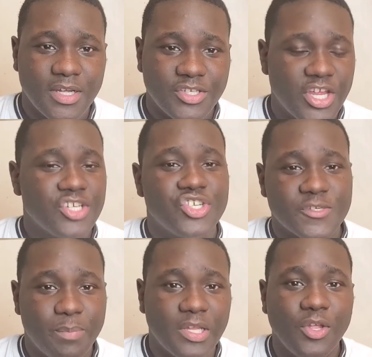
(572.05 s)
They're
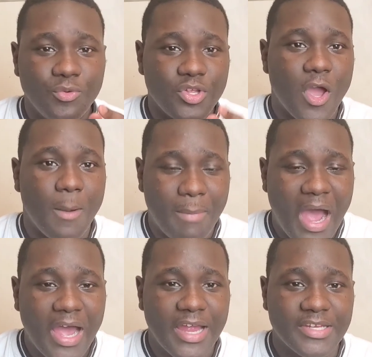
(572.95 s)
just polluting your
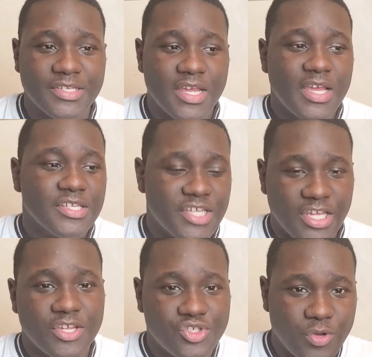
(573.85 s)
minds to
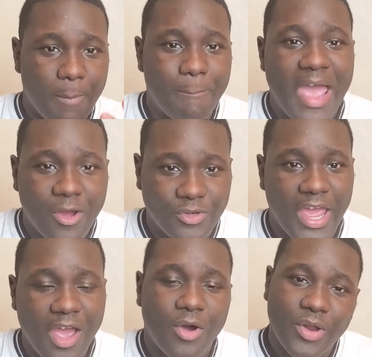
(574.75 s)
get you to bow
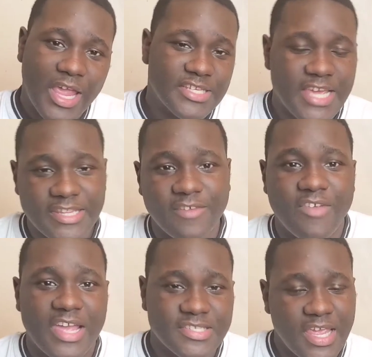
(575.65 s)
down and take the
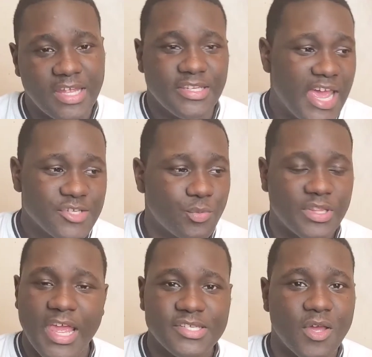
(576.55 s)
vaccine. That's
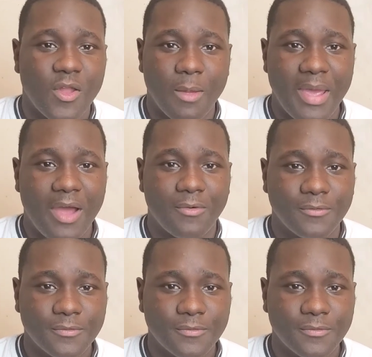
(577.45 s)
what that's all about.